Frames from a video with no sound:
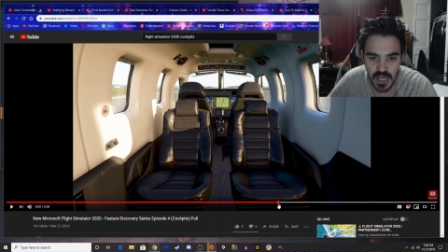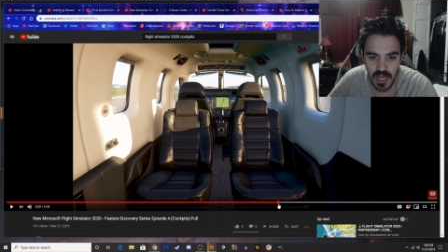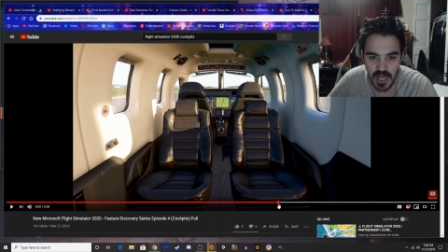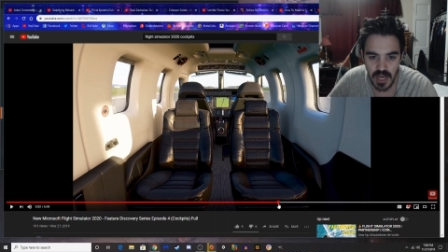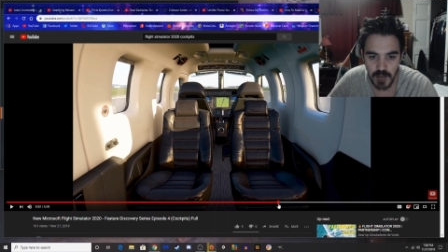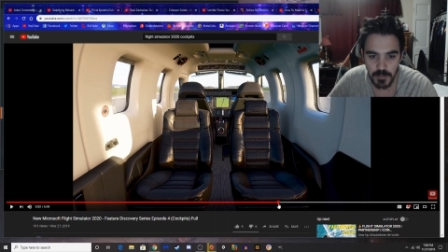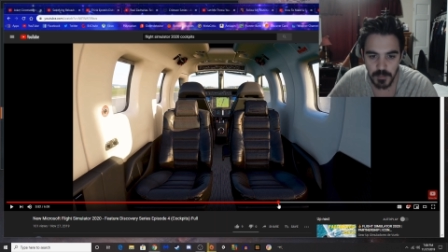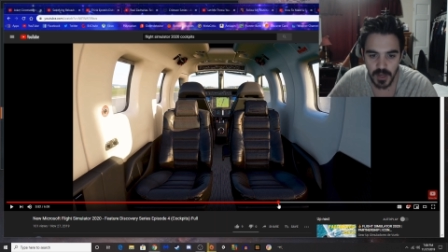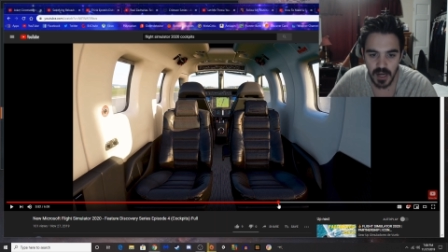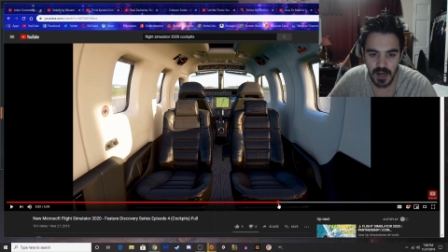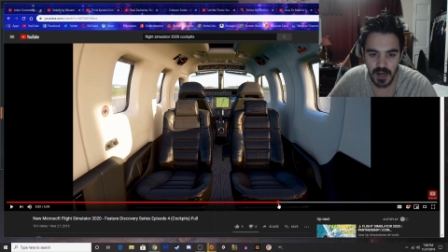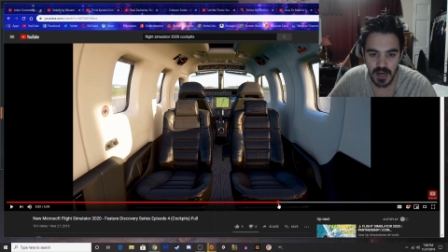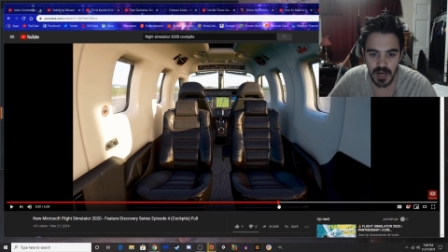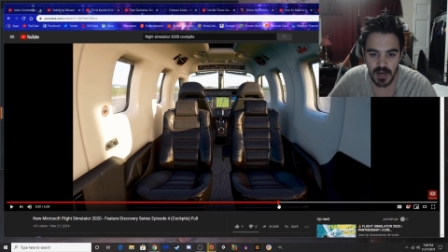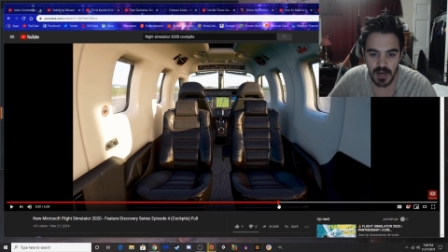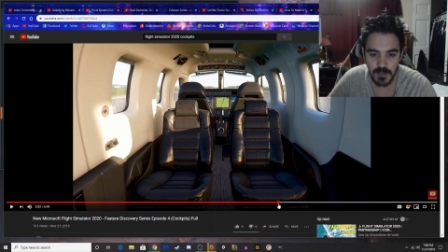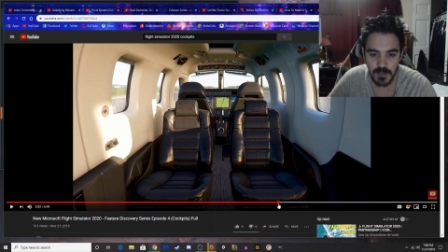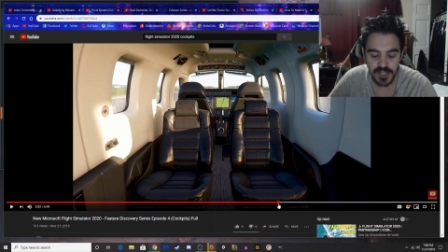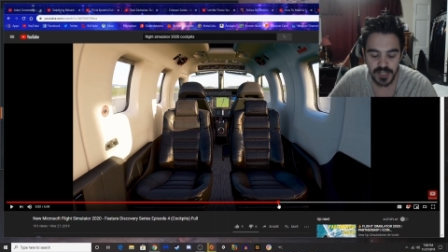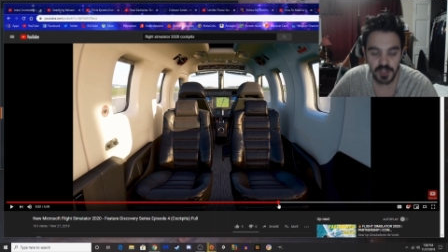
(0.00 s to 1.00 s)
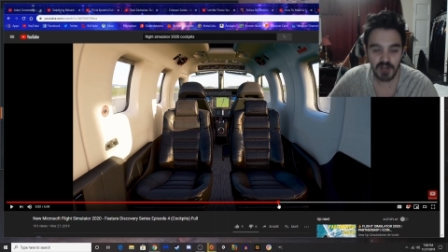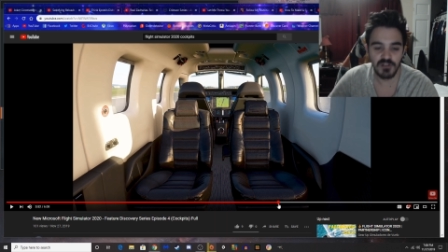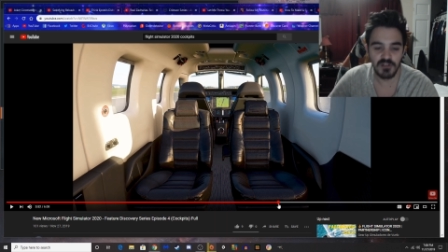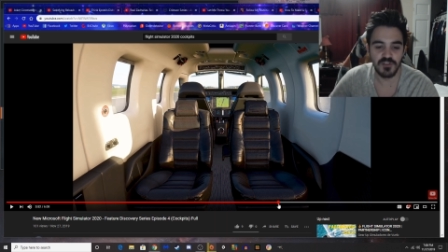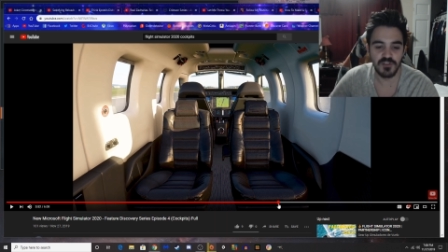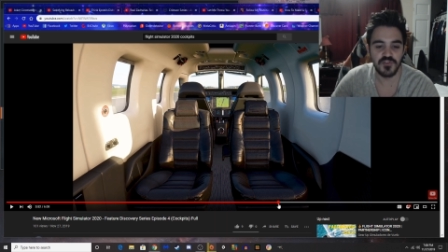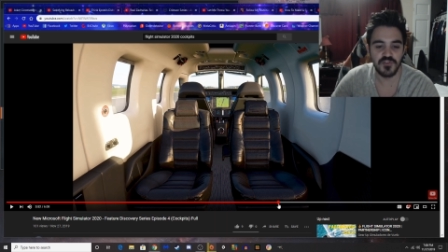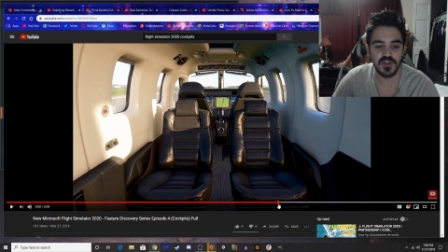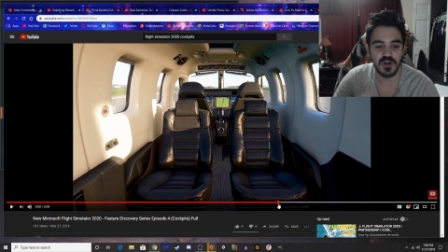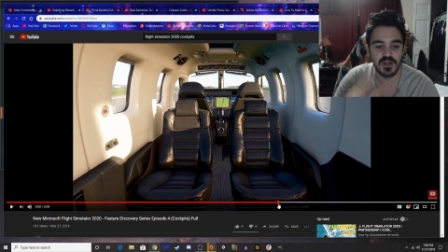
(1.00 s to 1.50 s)
But I do have
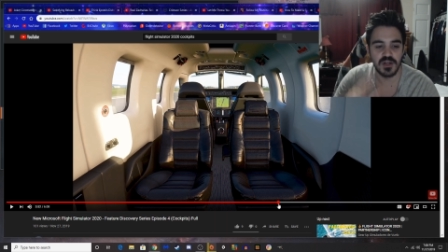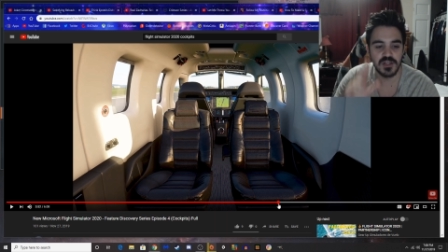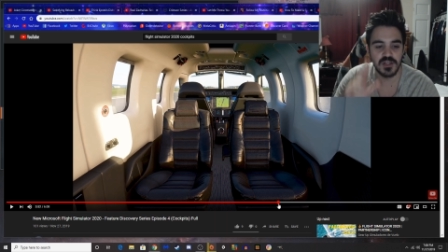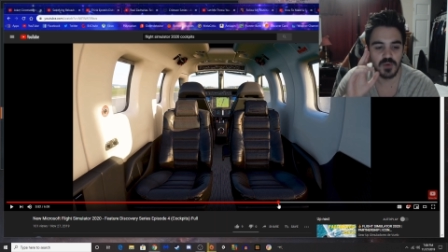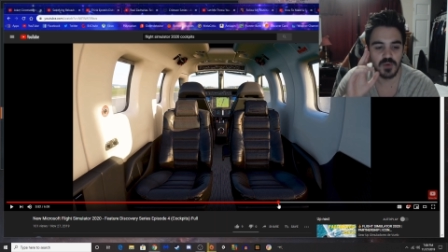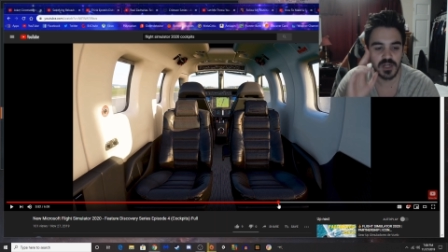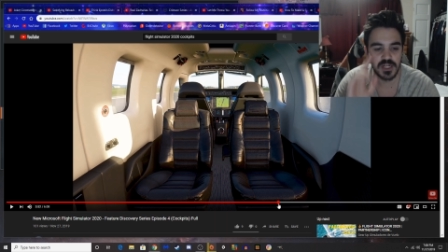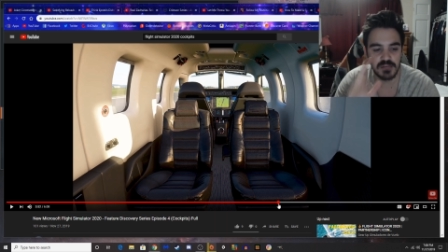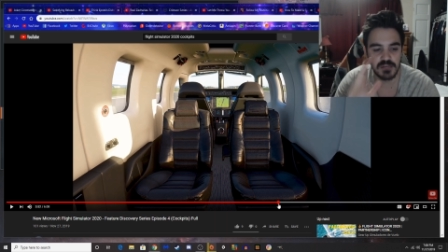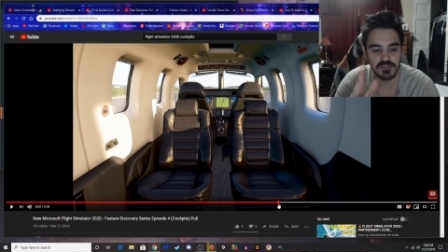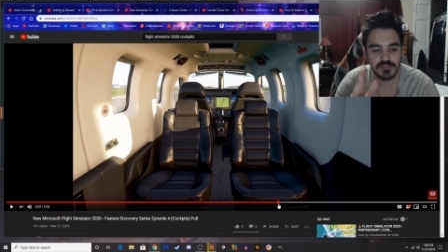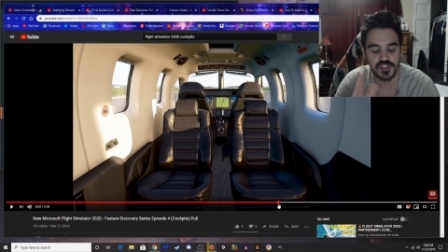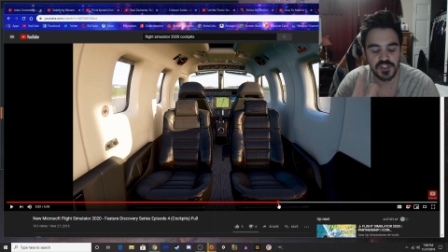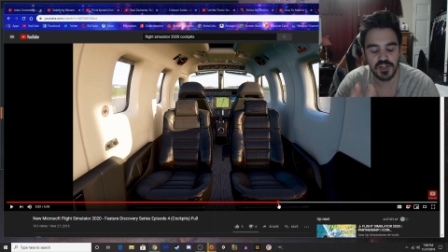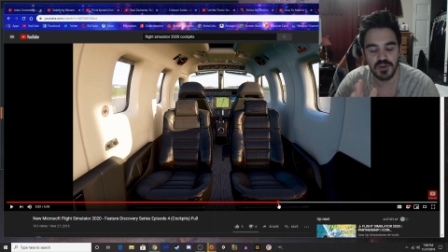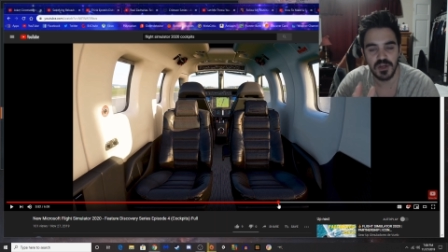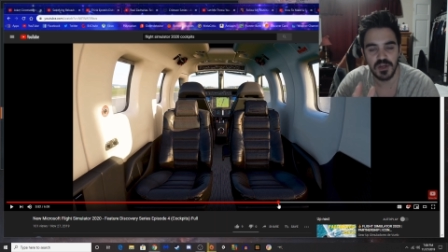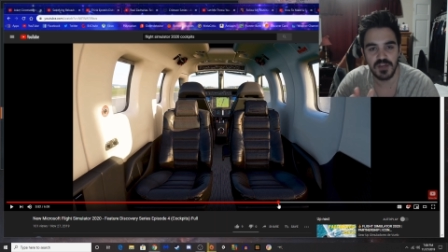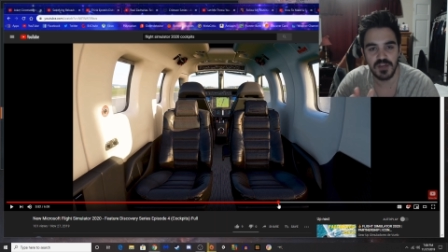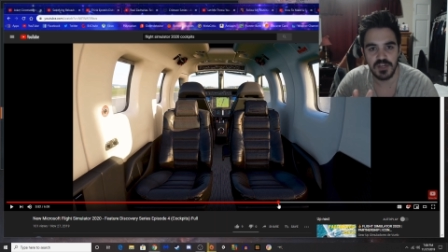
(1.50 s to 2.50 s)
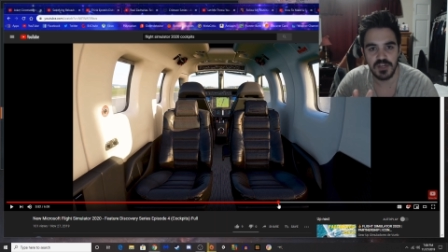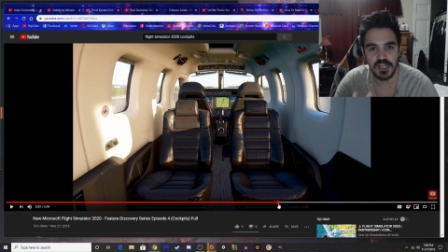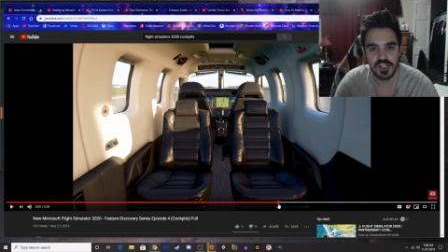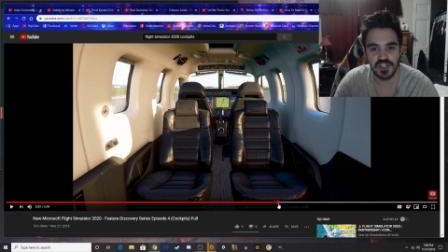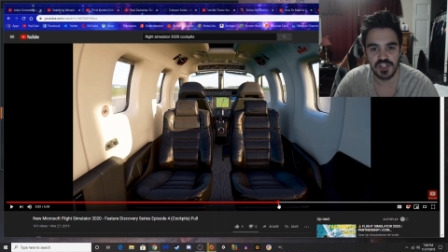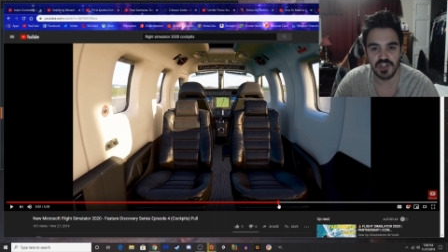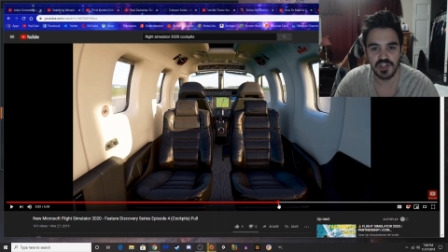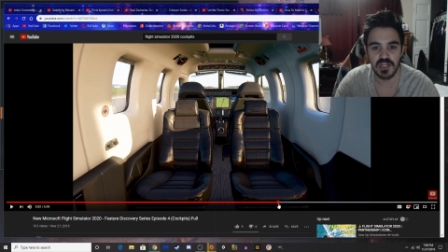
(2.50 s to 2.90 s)
a feeling that when it comes to general aviation,